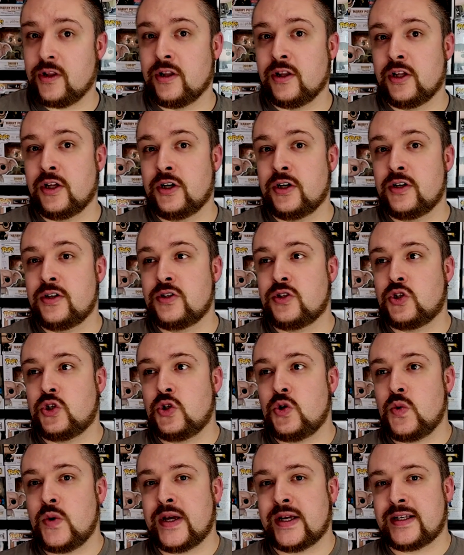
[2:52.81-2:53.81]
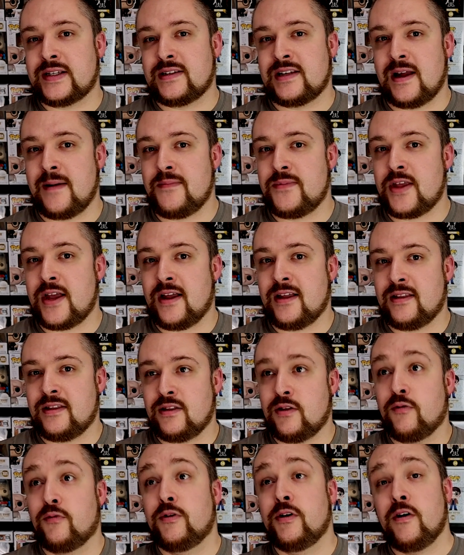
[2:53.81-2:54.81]
learn to accept
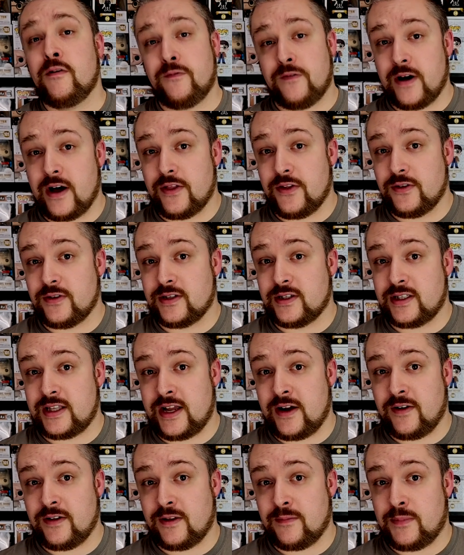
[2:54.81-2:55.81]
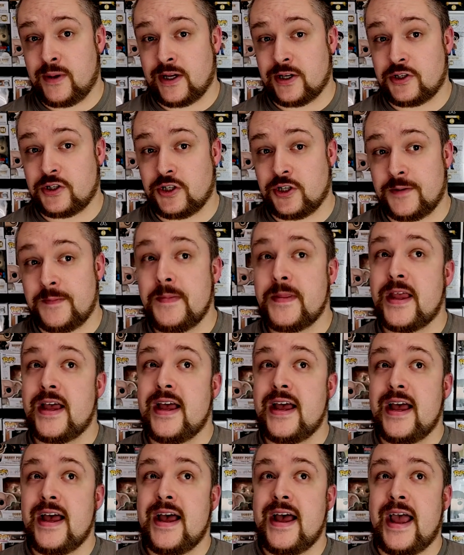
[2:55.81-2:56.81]
that the real father is there in the picture,
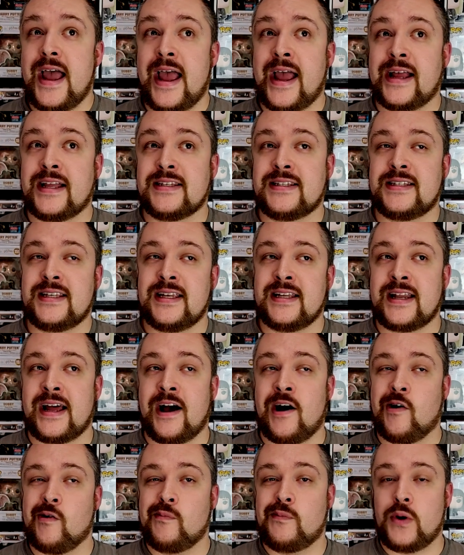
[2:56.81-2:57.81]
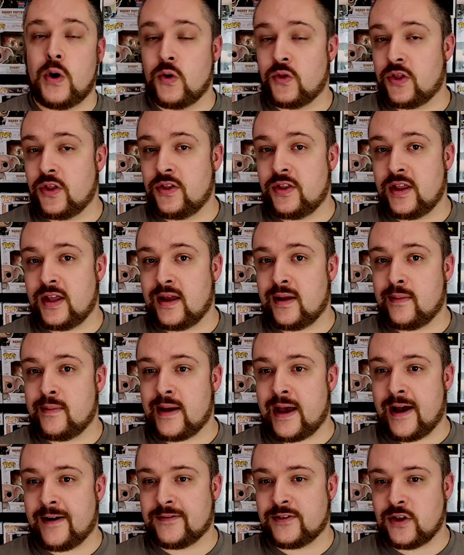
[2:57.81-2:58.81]
and seeing how both of them
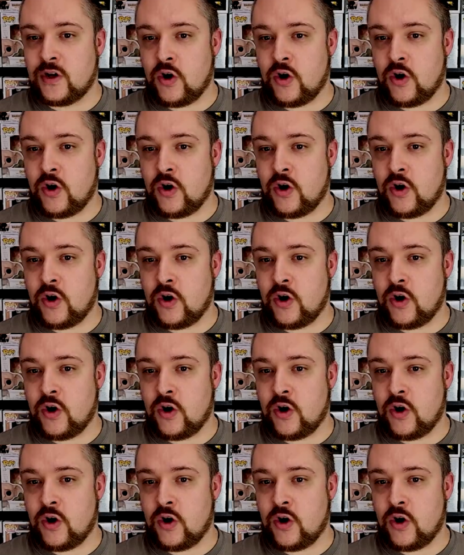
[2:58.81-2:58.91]
have to